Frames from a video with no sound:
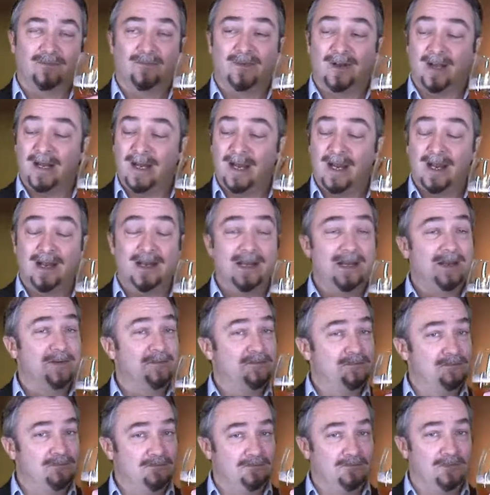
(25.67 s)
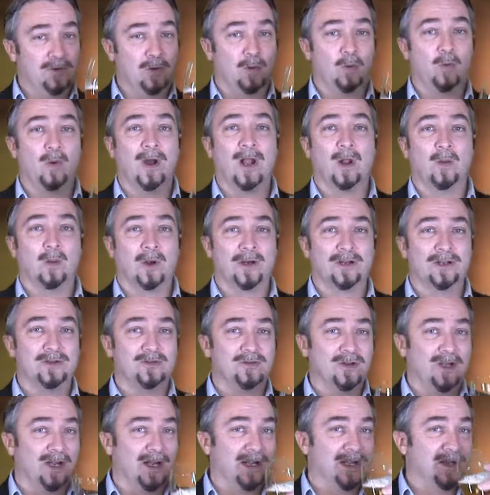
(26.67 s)
Very heady, but well worth a
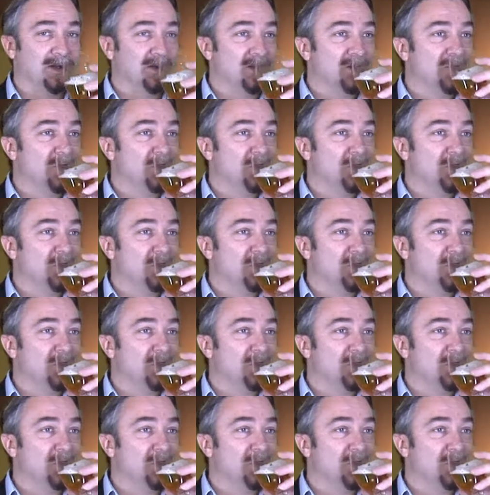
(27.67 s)
try.